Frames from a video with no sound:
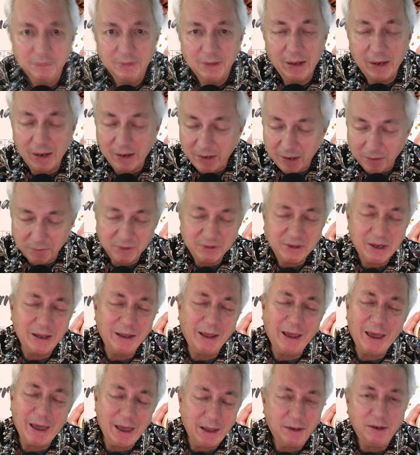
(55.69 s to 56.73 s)
And I never
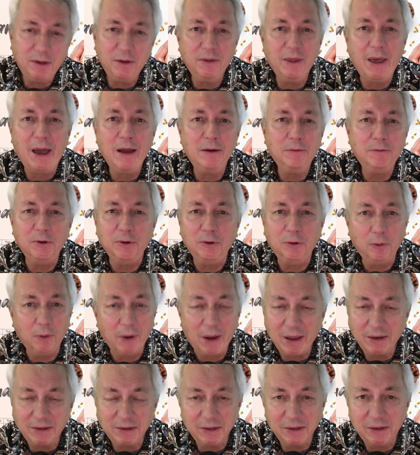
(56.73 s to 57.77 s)
take any of that for
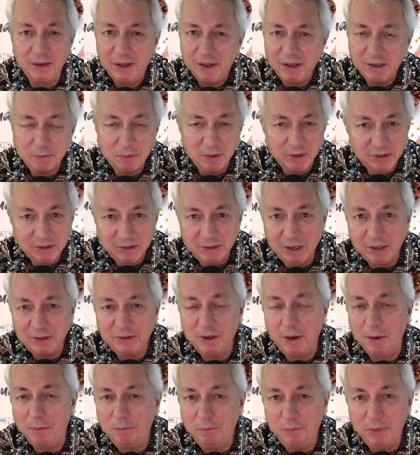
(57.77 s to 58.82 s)
granted. It's been
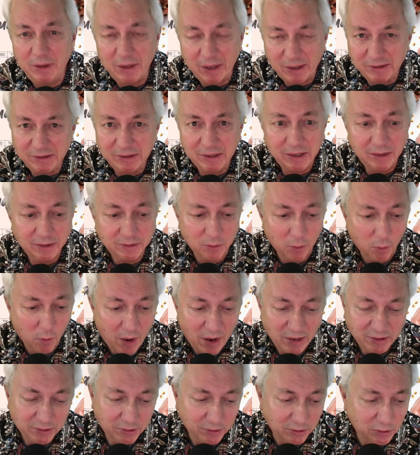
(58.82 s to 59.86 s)
such a blessing to
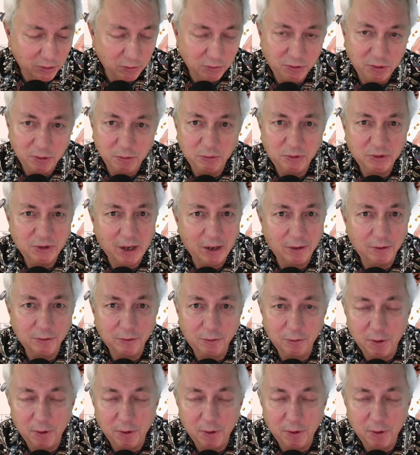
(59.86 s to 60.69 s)
watch the YouTube channel